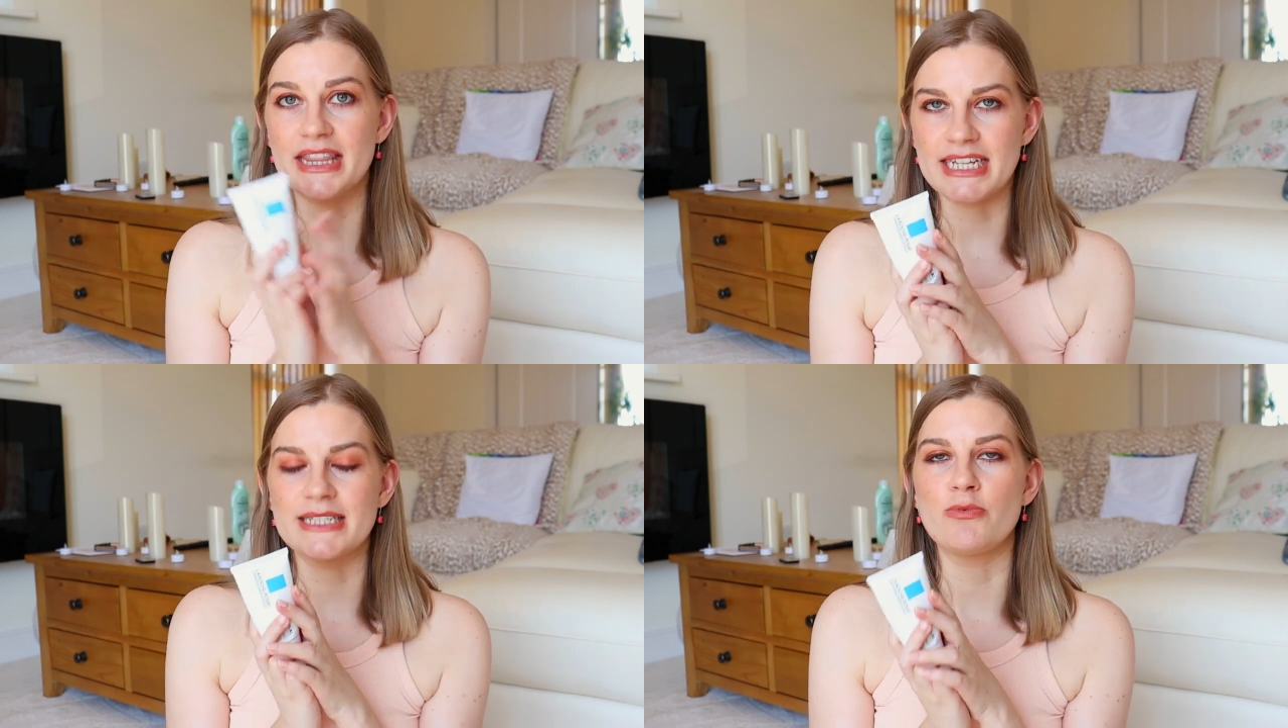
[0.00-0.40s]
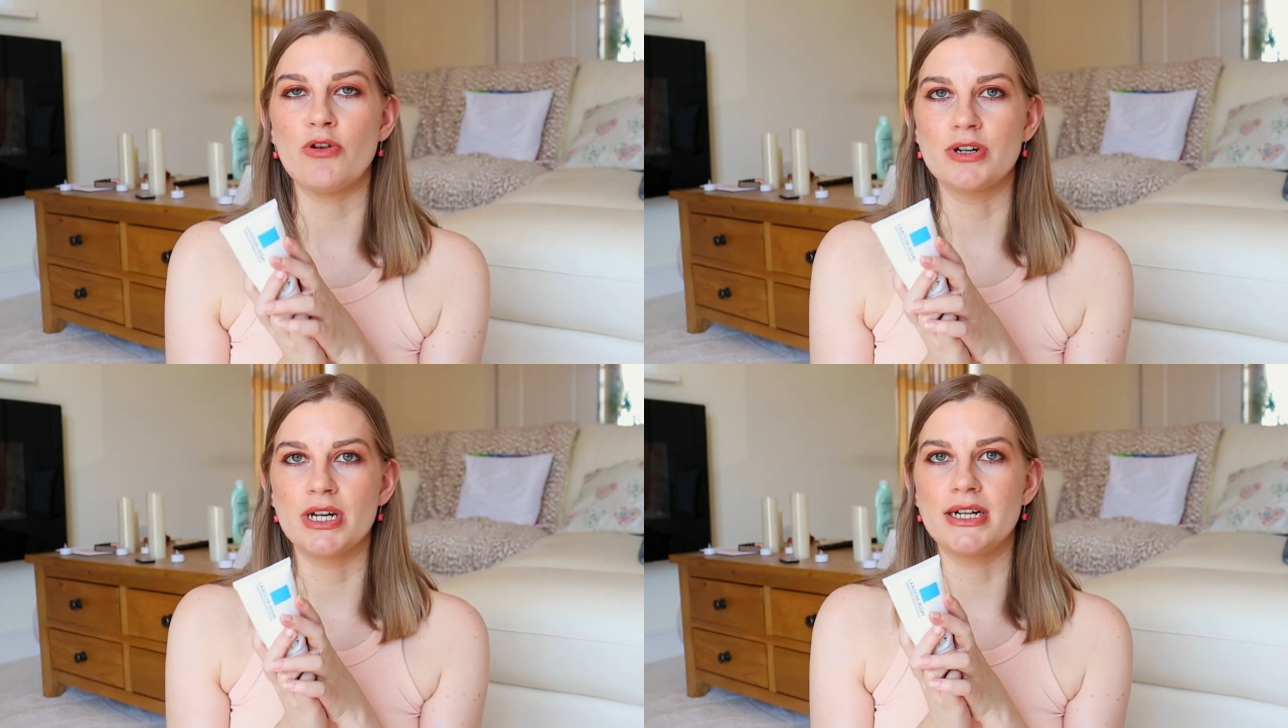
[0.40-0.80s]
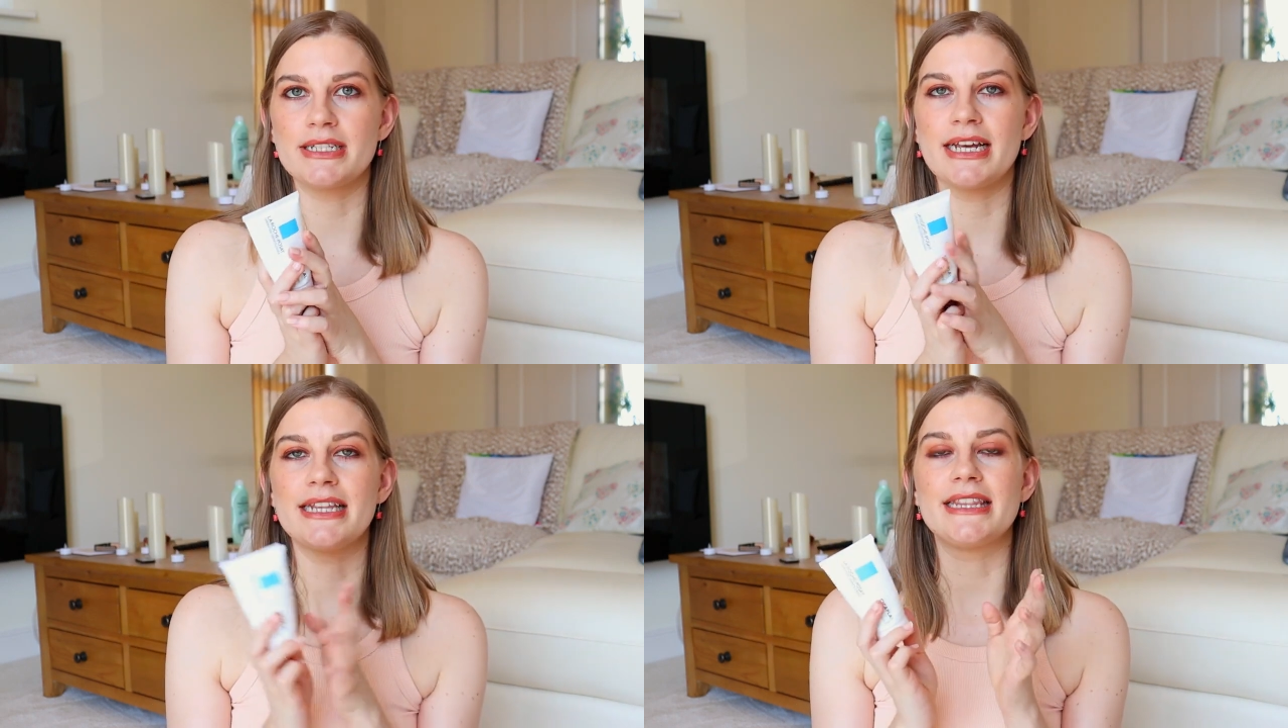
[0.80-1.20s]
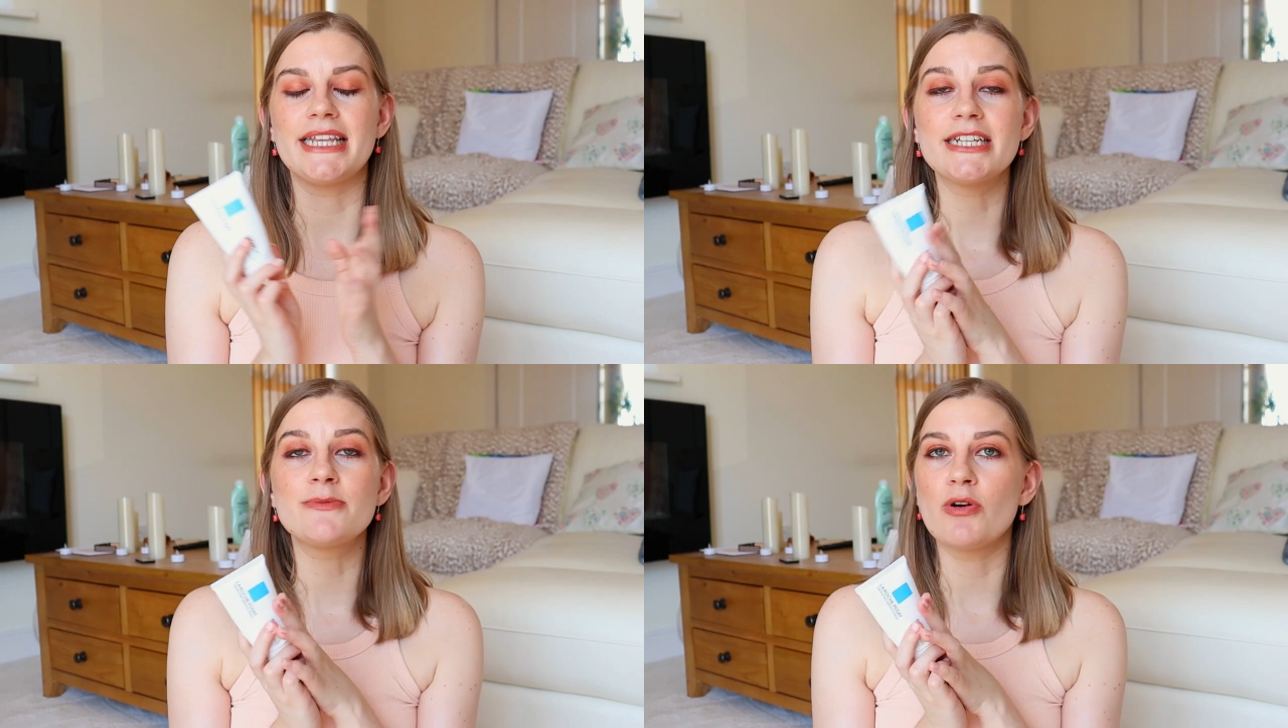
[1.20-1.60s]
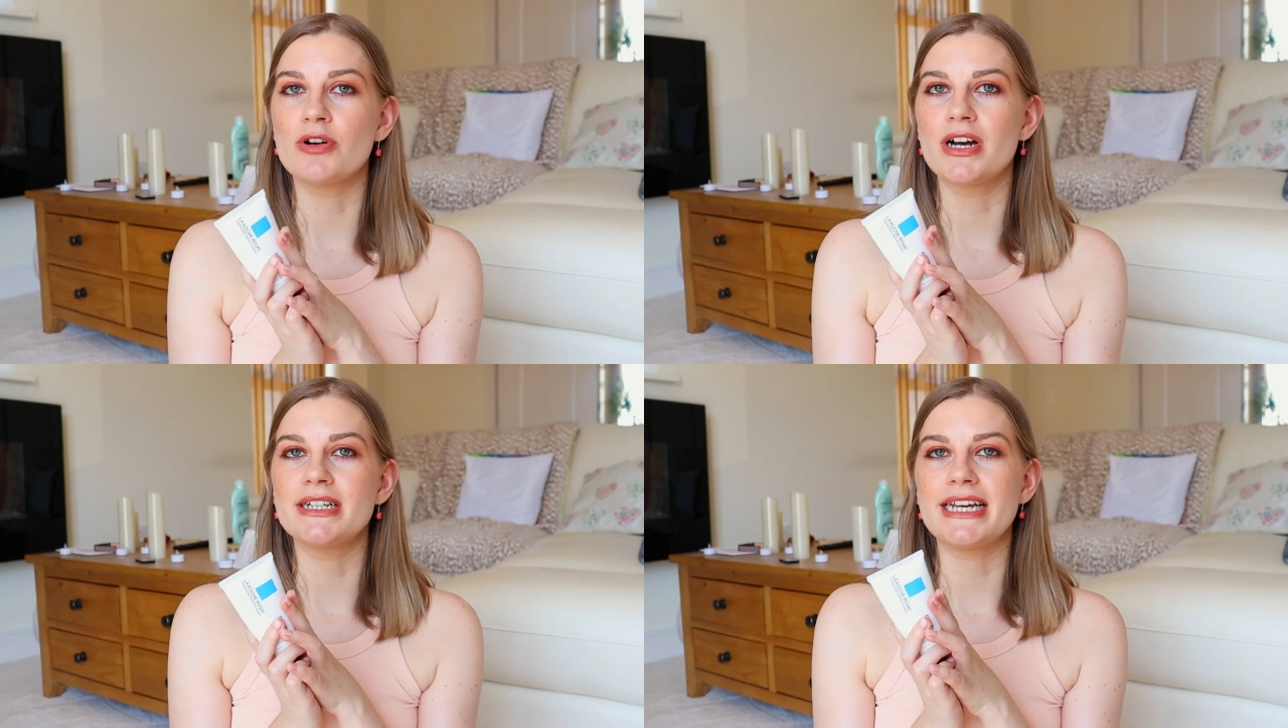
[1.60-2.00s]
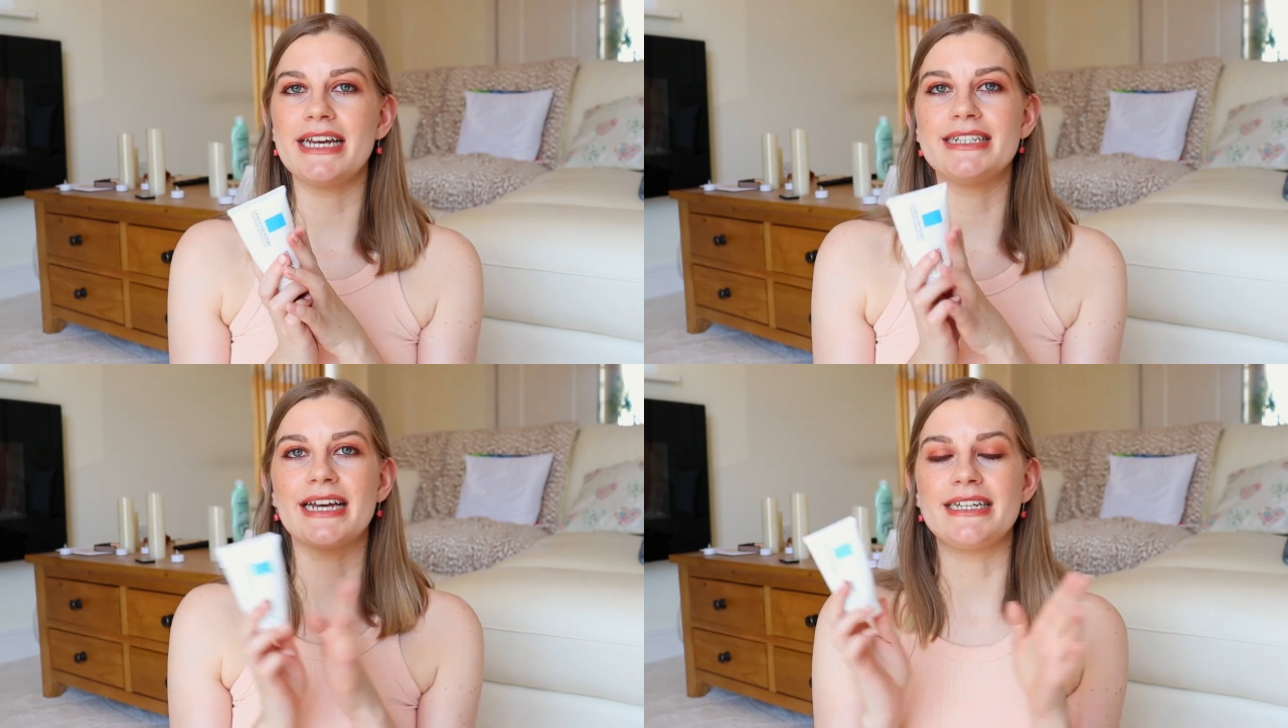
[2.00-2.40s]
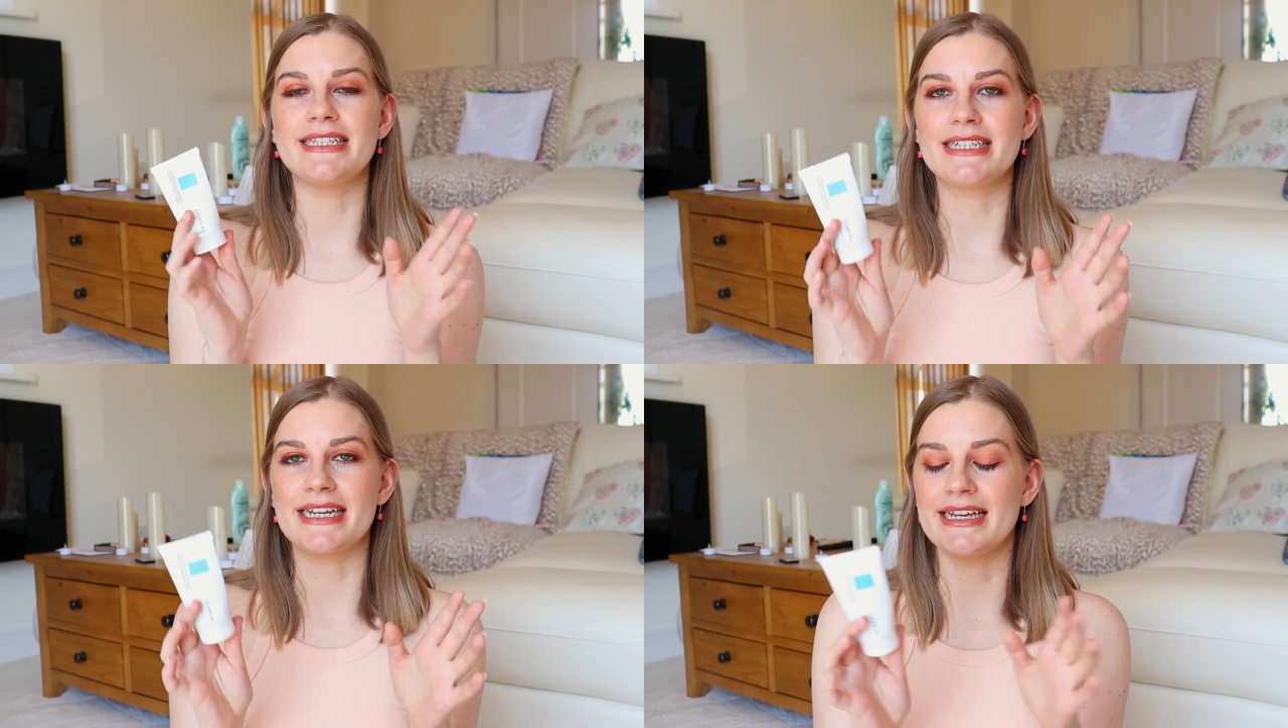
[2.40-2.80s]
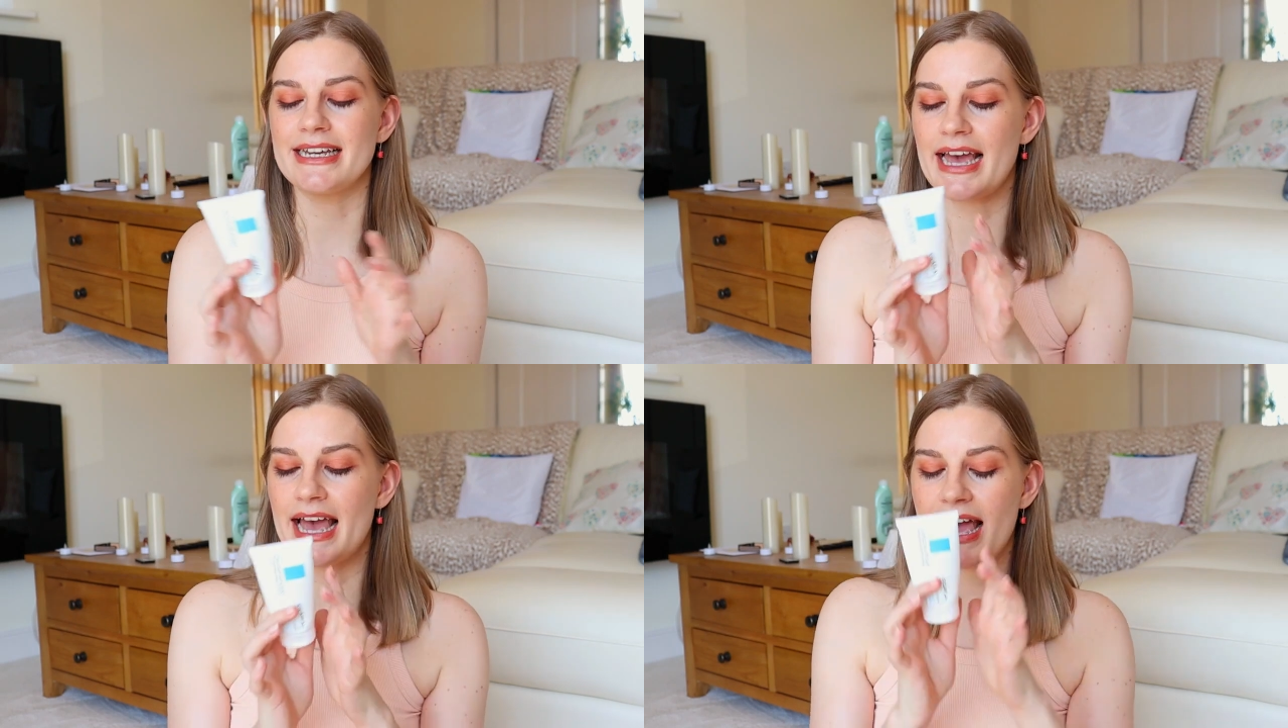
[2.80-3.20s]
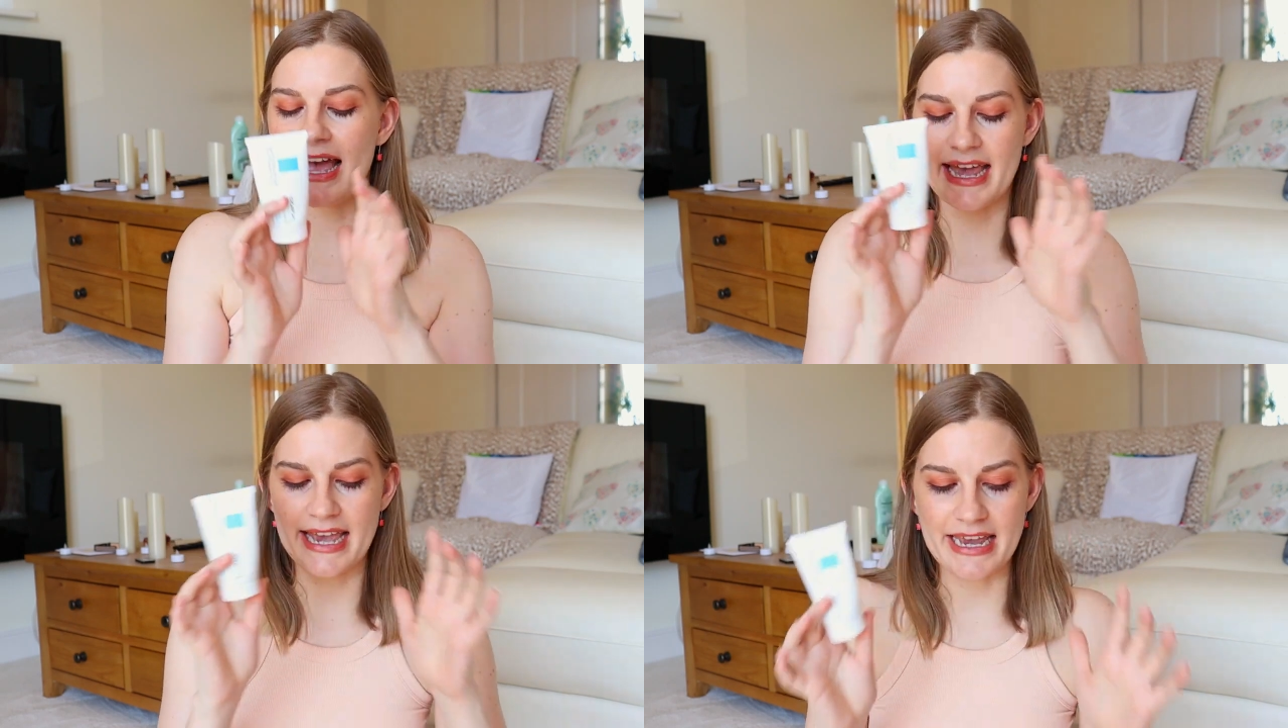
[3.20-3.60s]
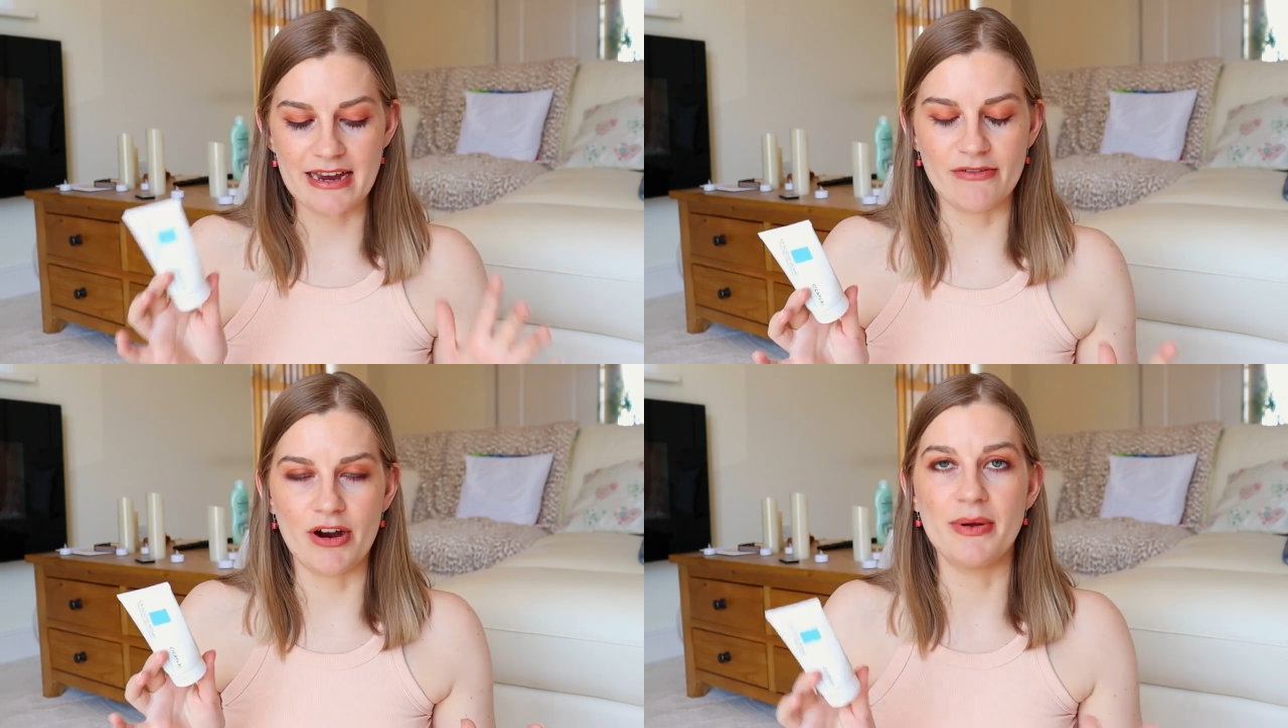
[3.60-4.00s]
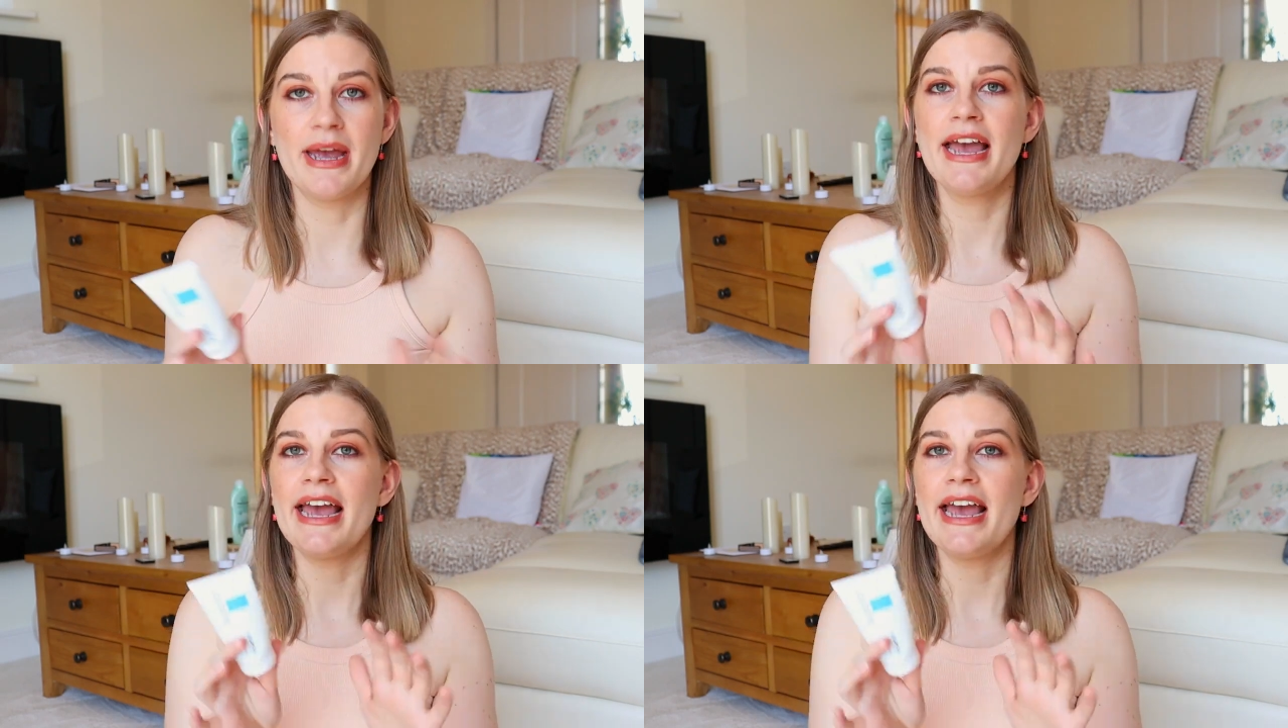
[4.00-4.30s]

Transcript: this product. This product is a skincare hero.